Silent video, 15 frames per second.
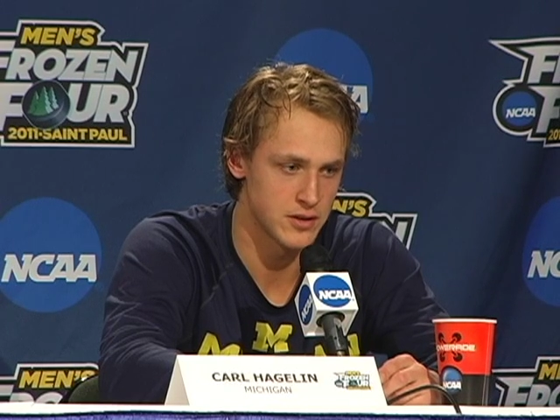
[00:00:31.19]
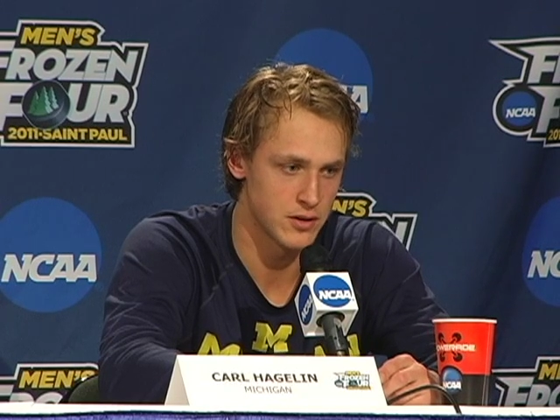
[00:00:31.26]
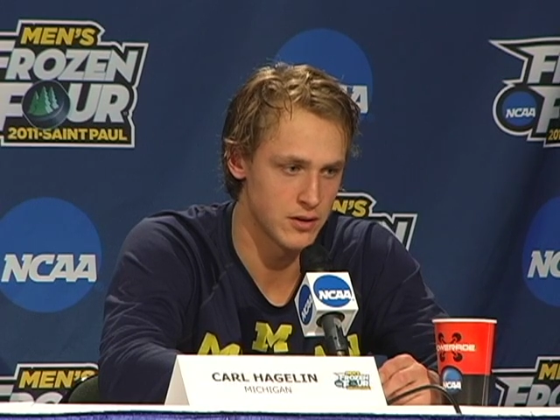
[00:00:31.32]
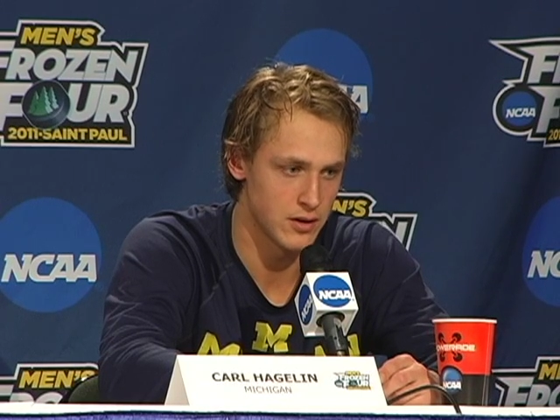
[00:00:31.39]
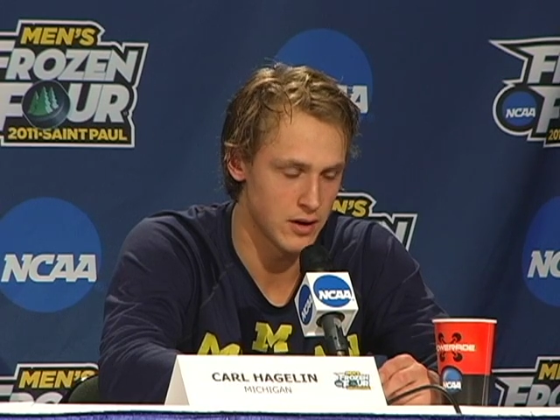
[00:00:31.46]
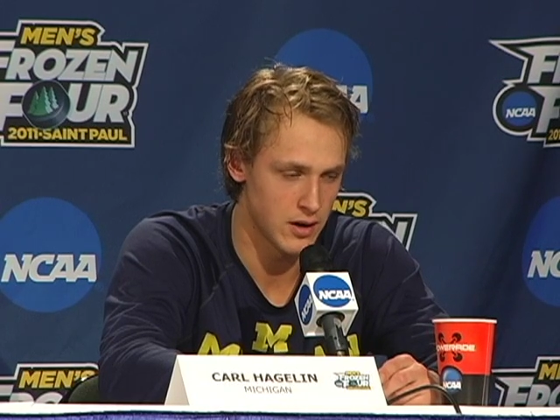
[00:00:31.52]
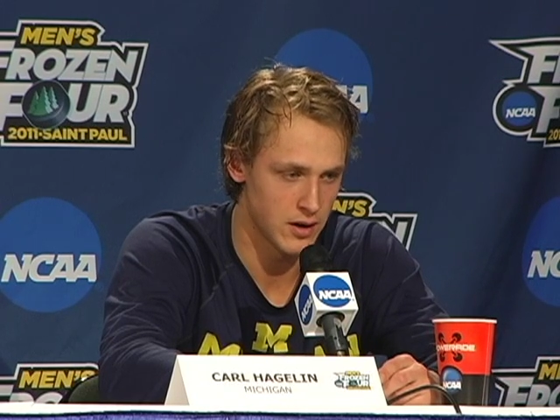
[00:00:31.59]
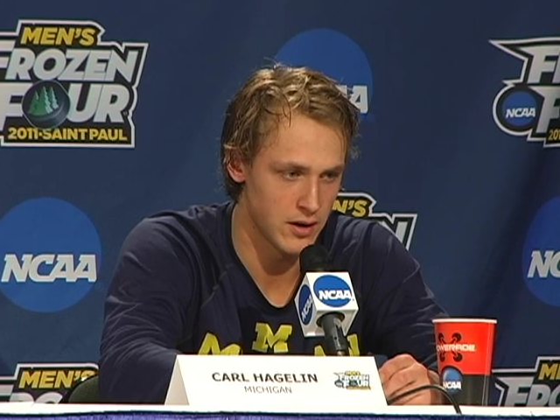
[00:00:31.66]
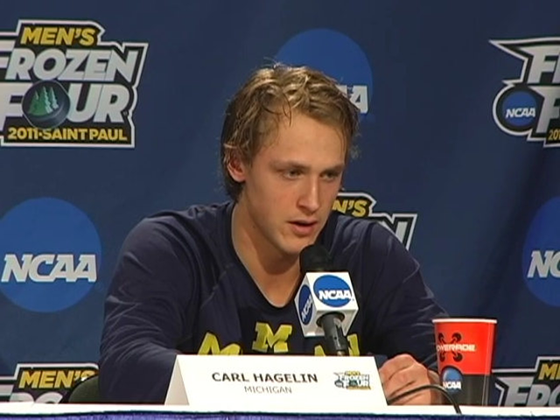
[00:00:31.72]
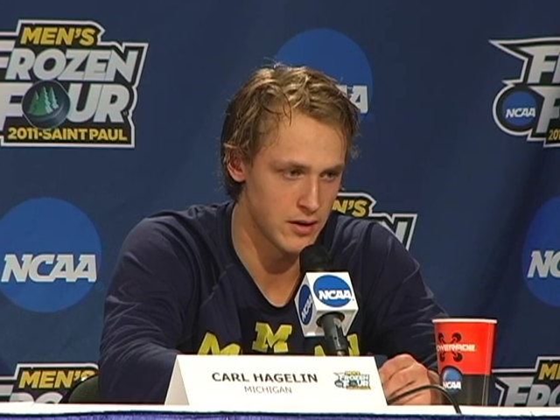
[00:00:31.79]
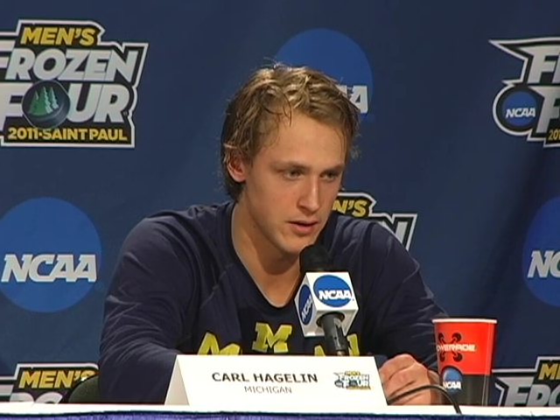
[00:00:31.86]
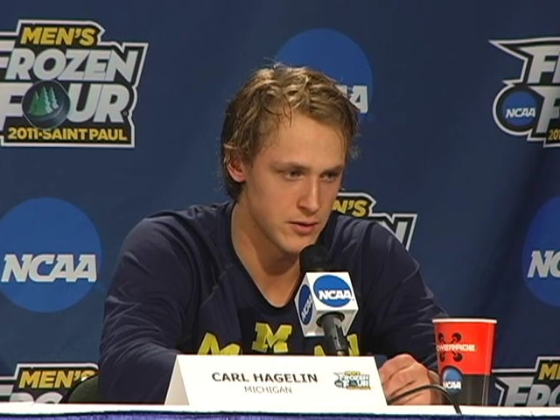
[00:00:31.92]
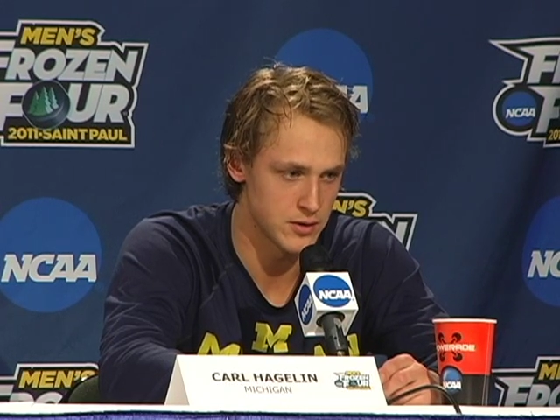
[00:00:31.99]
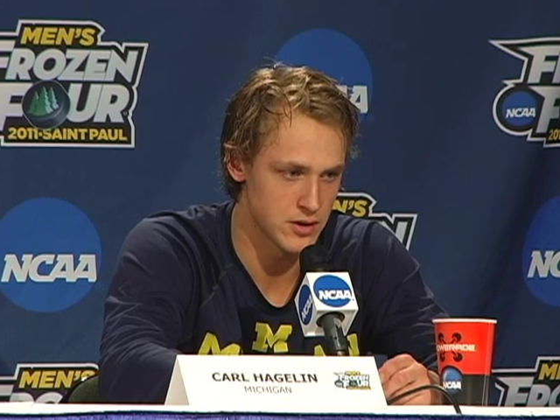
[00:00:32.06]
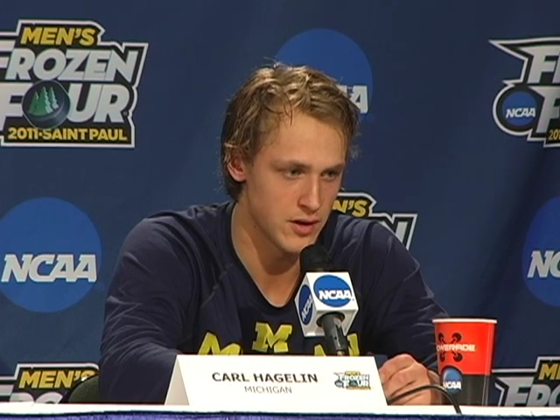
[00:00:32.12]
So uh,
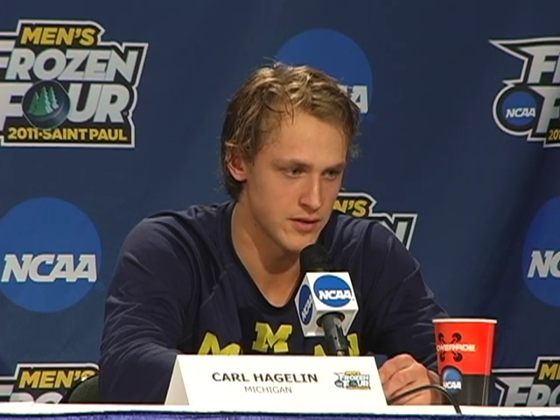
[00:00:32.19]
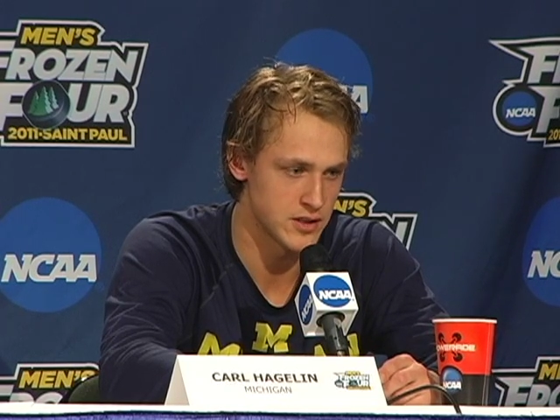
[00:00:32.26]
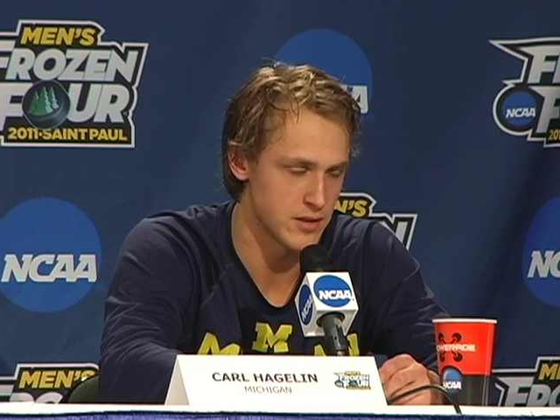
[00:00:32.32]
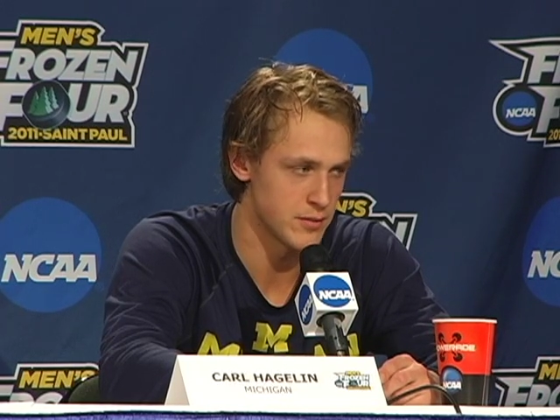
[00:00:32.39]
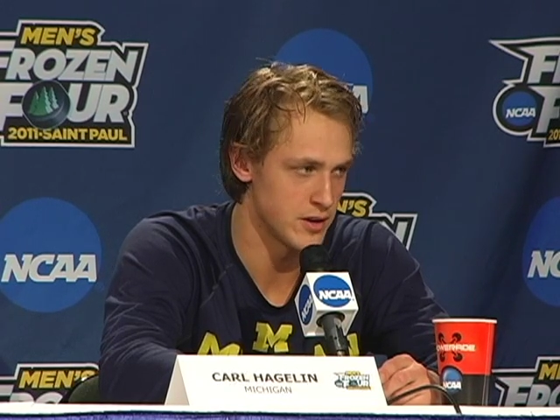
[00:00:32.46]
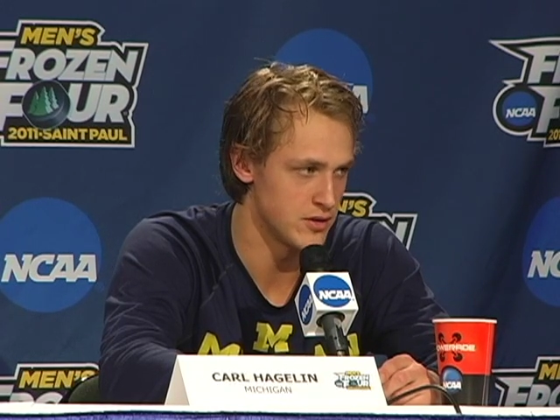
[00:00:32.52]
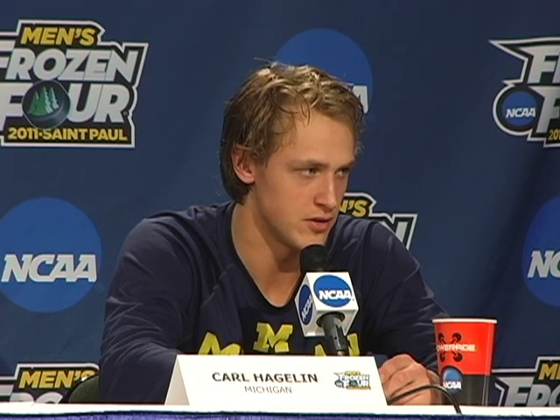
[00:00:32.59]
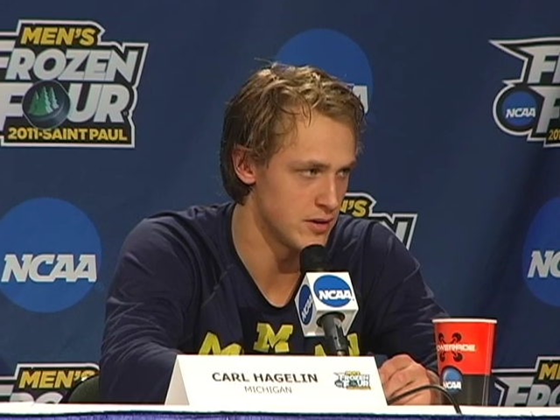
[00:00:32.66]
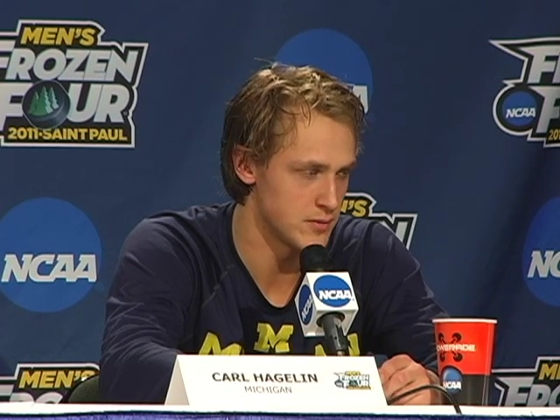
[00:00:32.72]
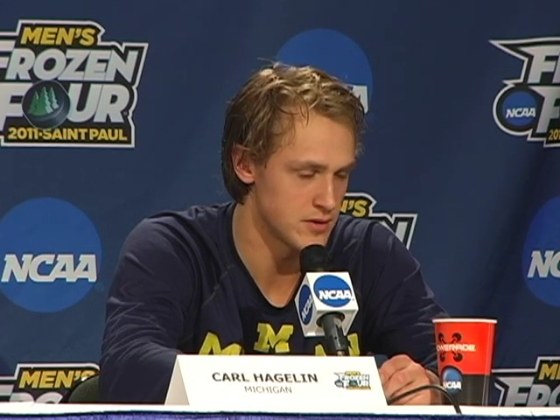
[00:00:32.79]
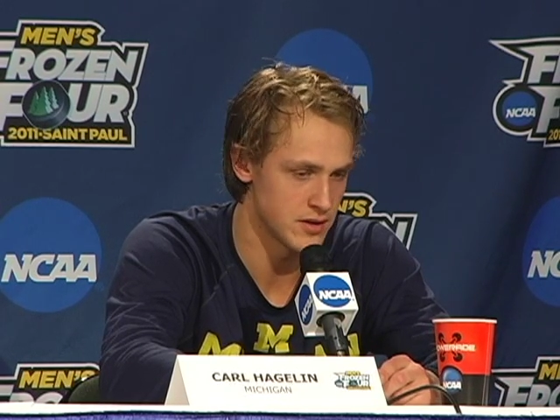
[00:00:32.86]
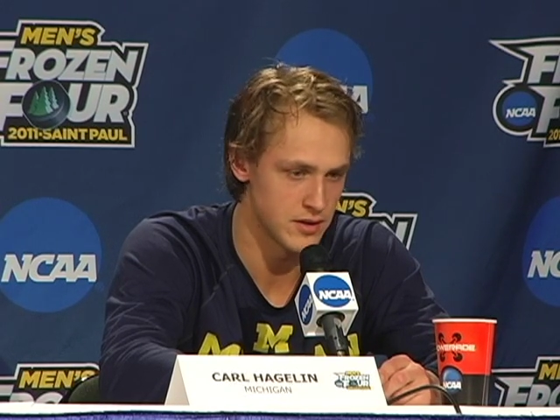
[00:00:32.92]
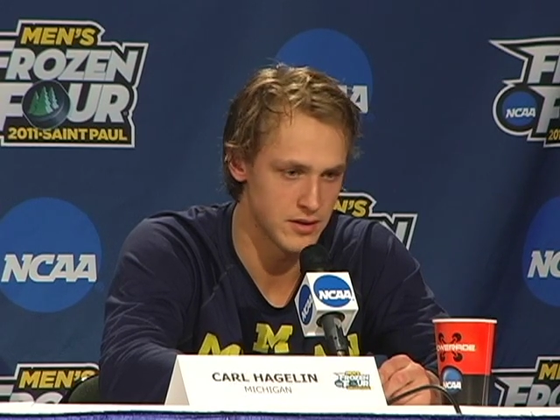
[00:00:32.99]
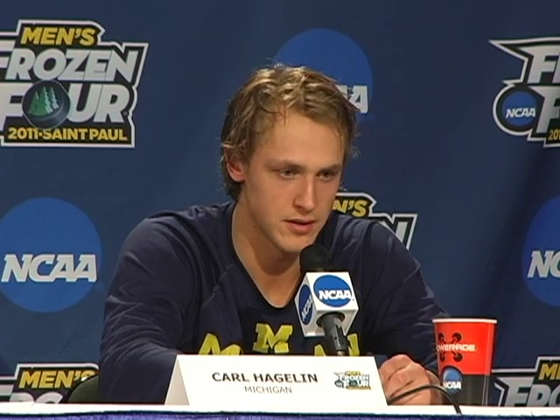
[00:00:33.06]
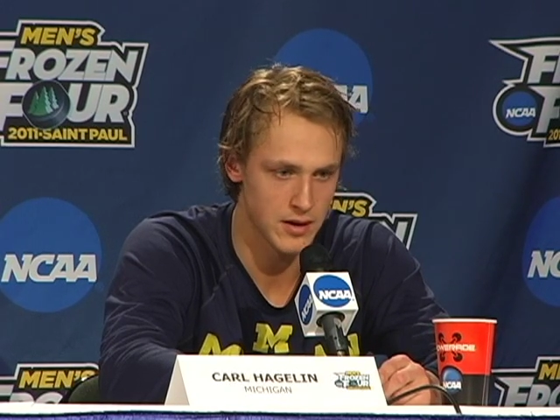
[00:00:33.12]
it was obviously in my
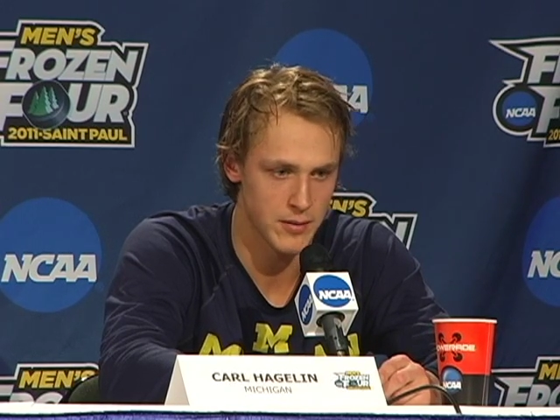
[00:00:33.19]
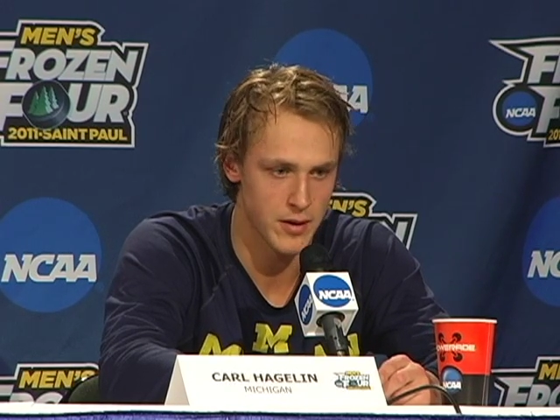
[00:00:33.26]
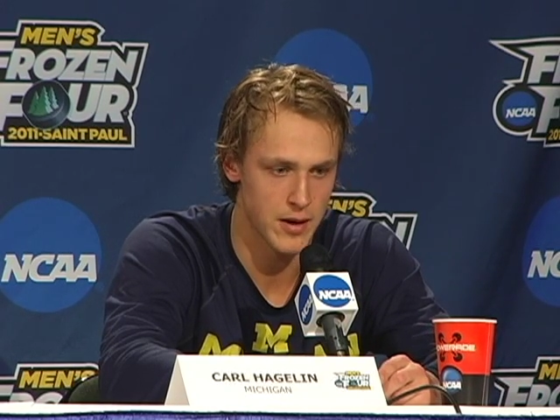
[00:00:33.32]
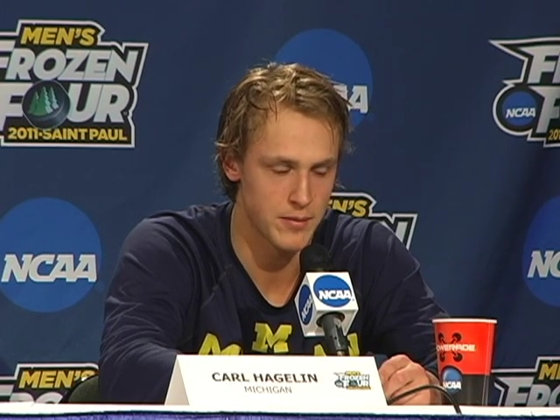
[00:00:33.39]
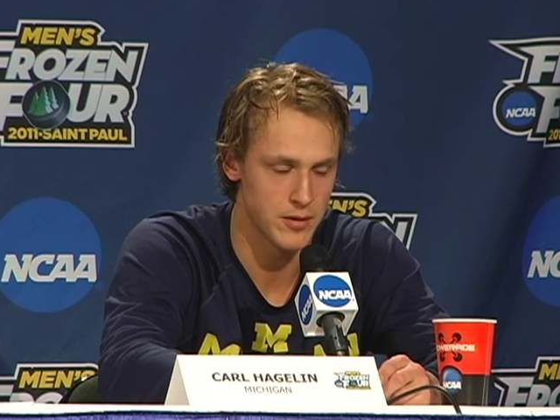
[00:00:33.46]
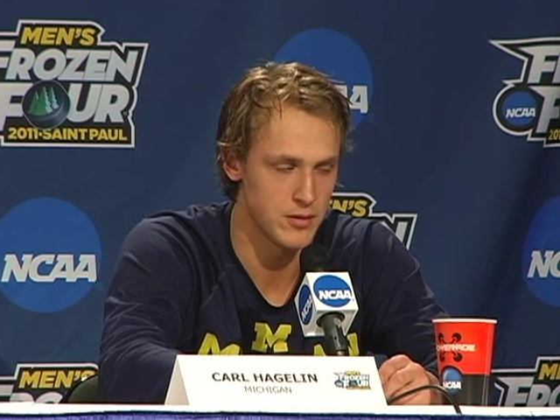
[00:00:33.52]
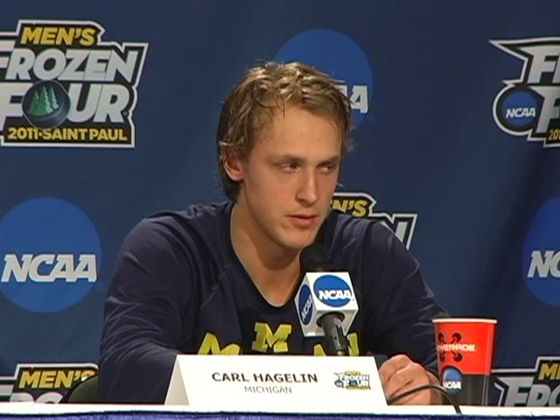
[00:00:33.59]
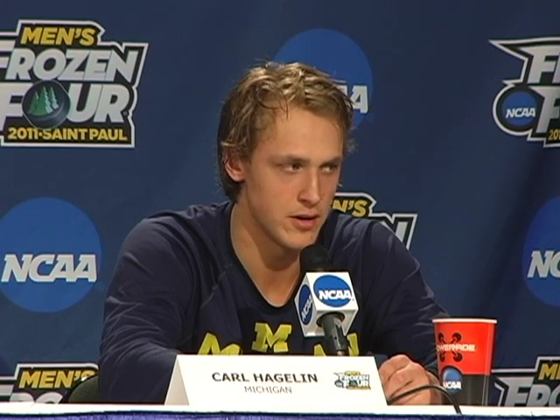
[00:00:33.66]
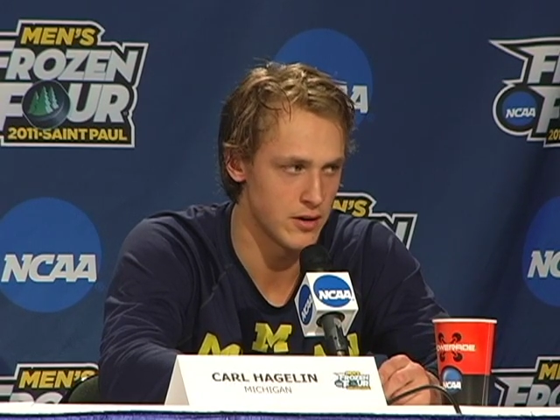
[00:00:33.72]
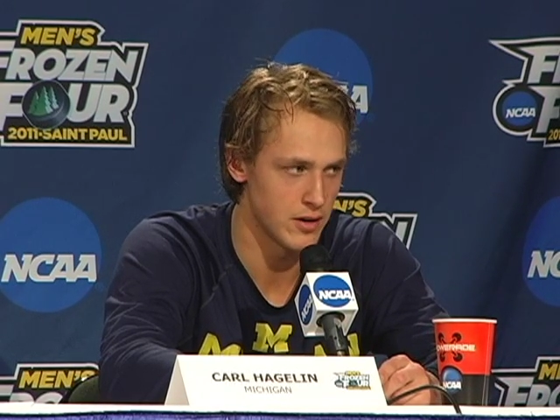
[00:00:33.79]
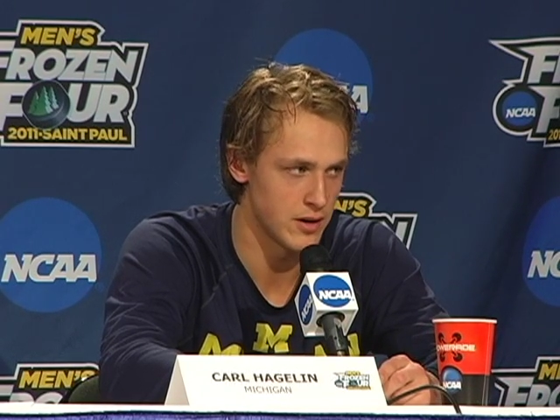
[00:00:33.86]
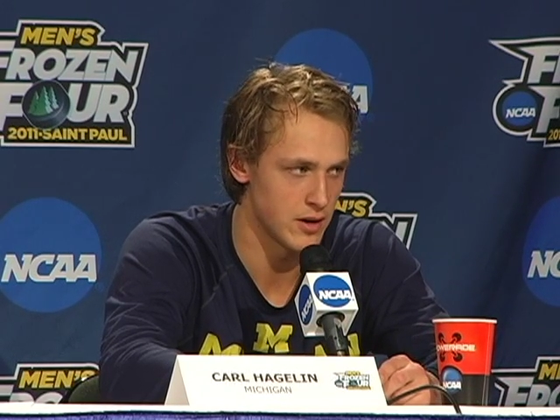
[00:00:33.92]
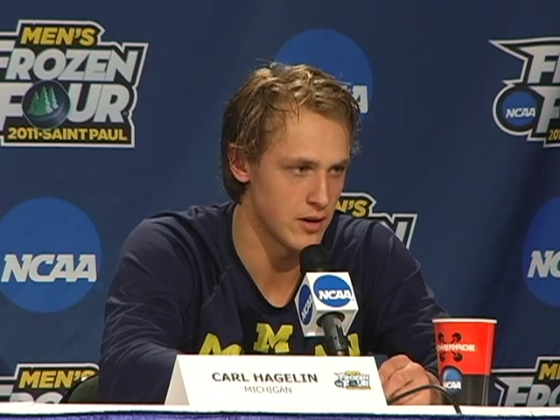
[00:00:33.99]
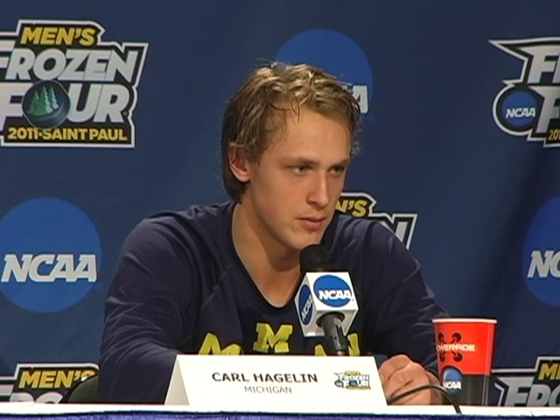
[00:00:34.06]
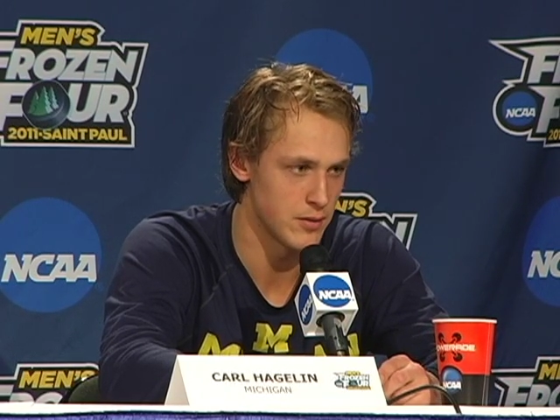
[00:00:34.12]
dreams, and I'm happy to be here
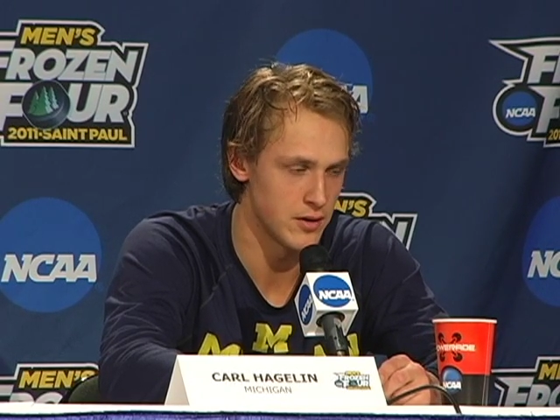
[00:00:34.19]
right now.